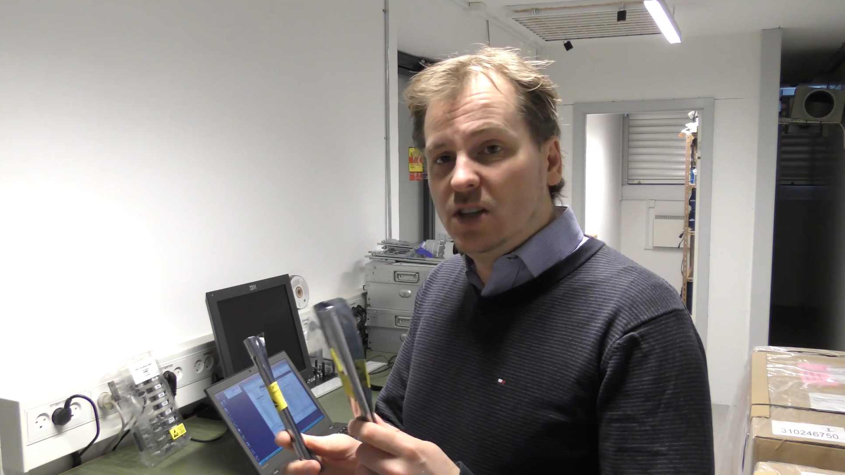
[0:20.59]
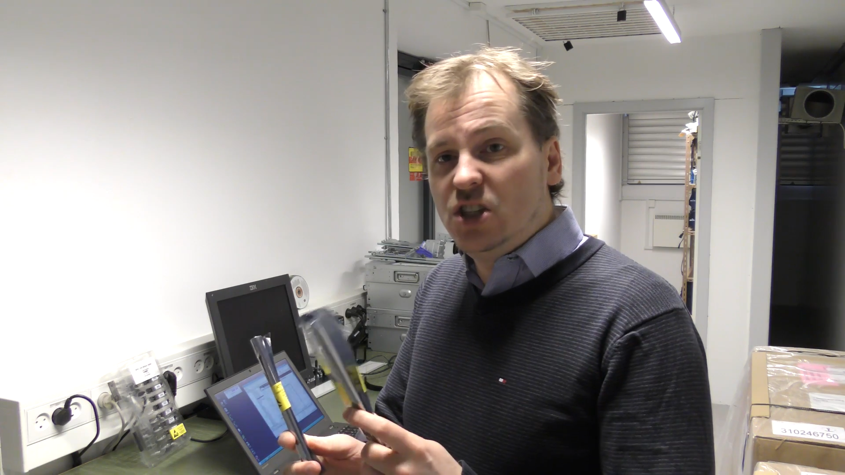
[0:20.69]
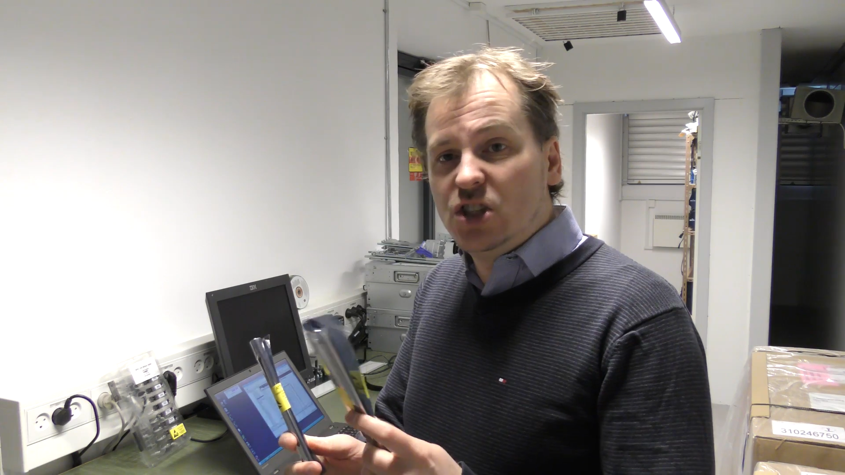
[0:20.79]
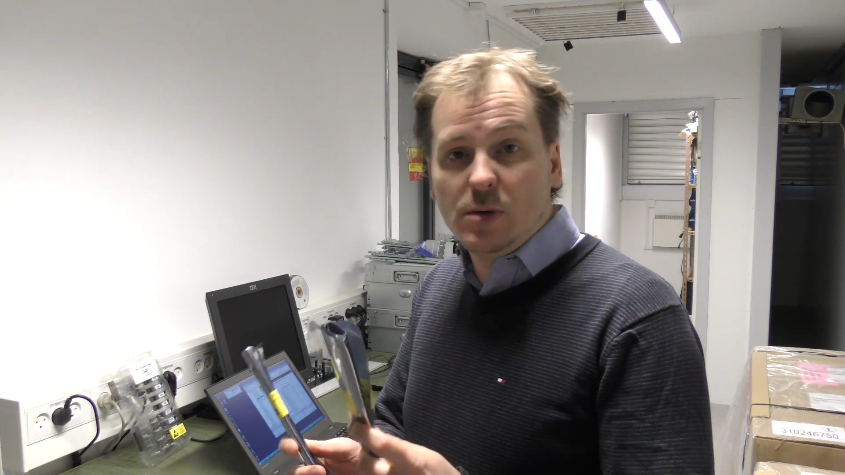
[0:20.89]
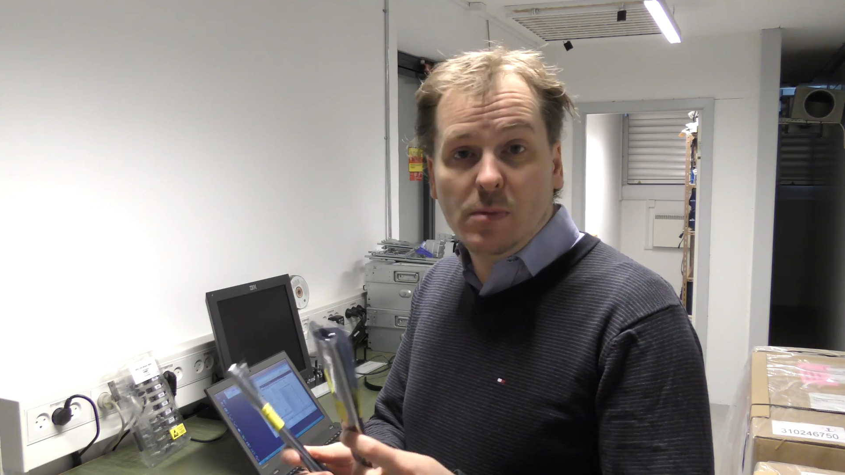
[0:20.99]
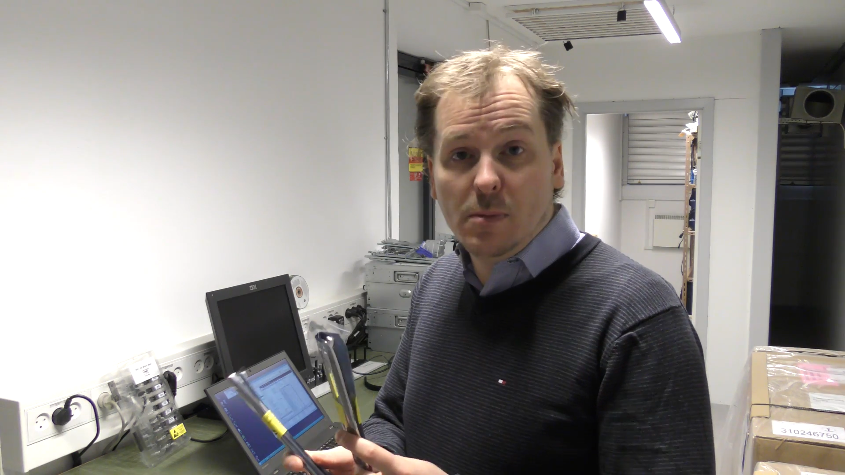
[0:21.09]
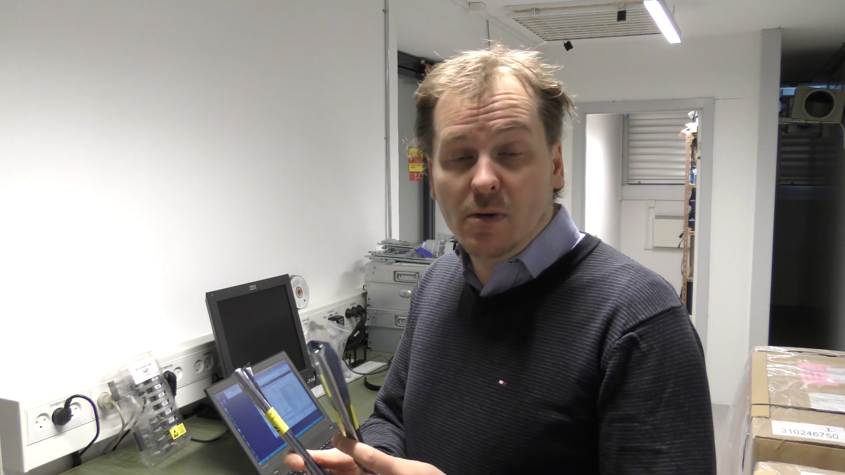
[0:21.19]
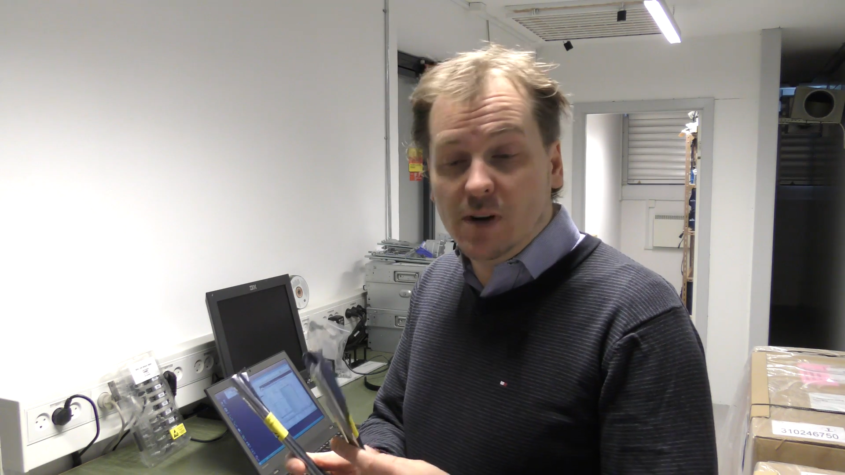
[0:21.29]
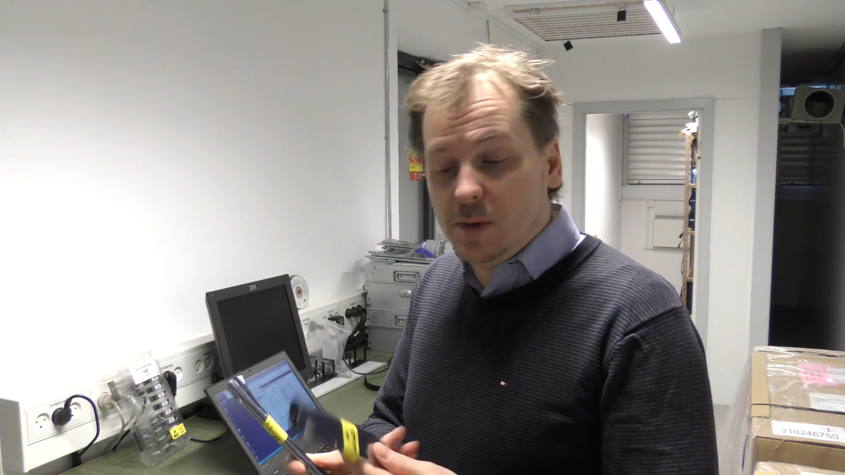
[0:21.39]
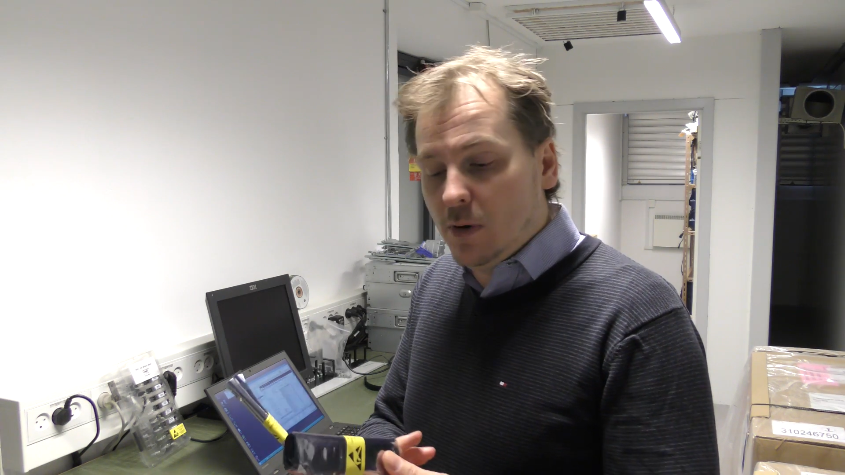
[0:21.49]
each
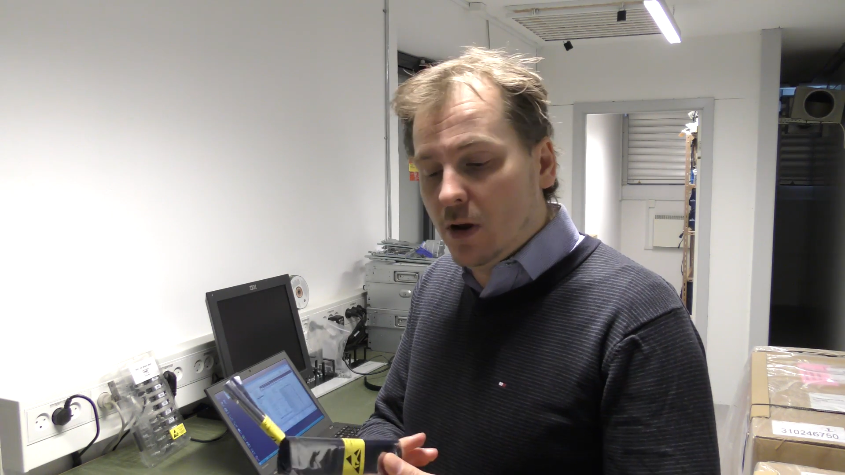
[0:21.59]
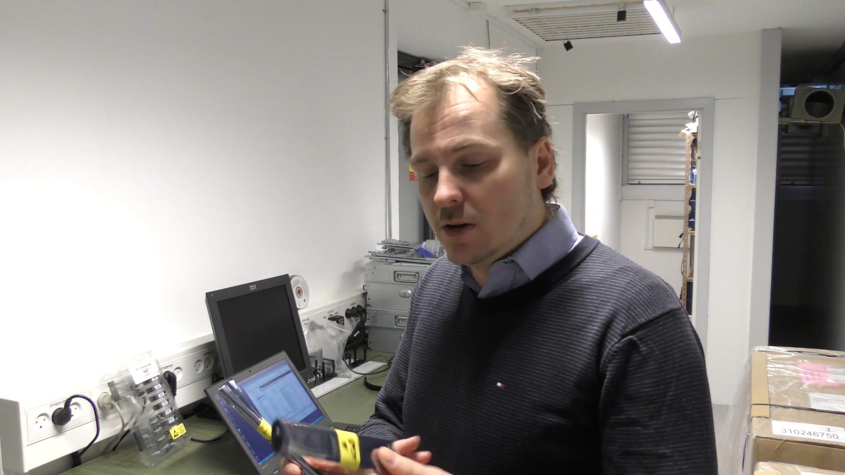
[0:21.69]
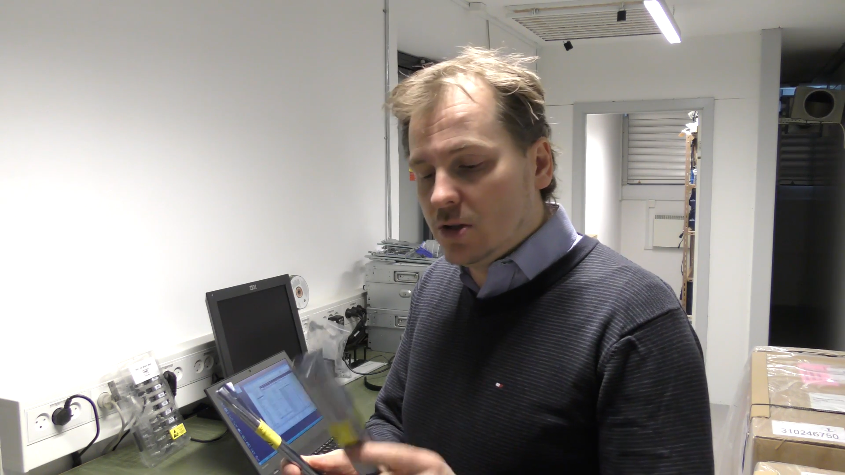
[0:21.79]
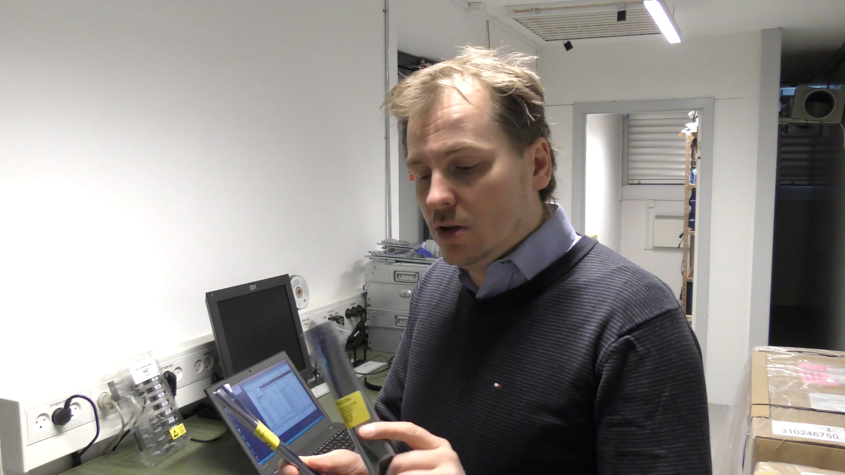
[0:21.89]
memory block